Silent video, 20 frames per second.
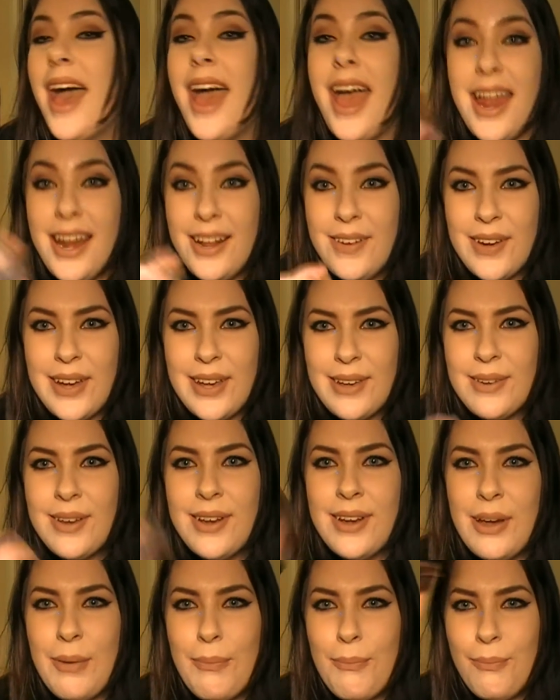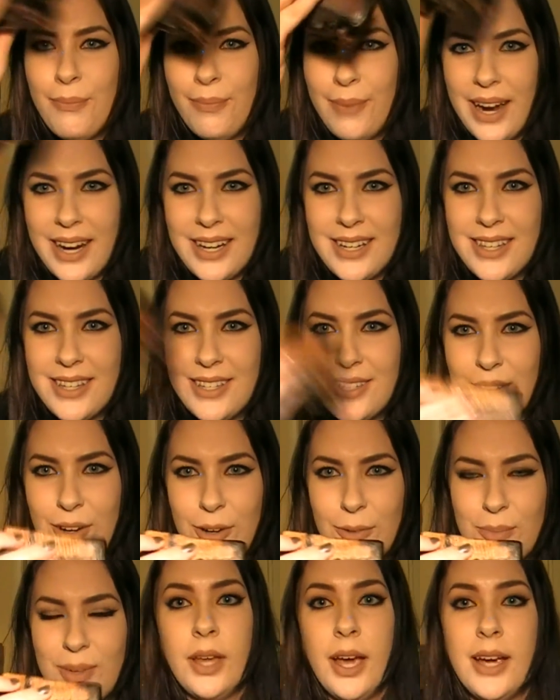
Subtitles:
Anyway, back to the soap.